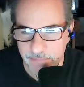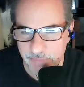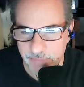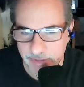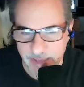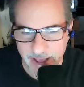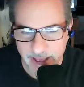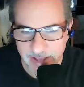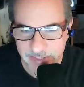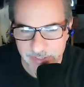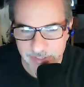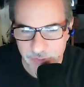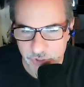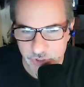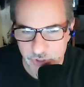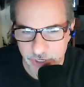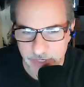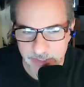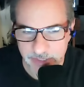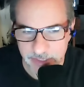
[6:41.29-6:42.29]
the guy's a
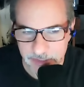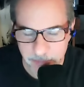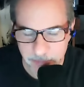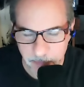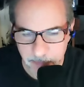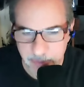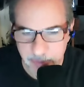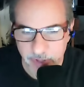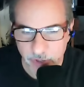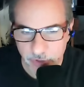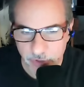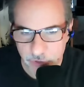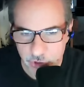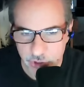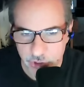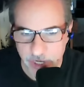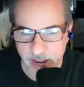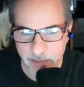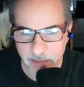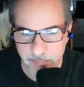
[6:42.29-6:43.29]
genius. Bill
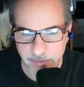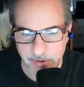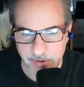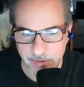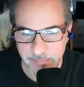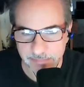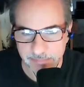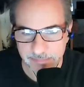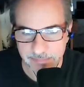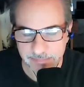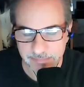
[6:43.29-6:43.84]
Champlin.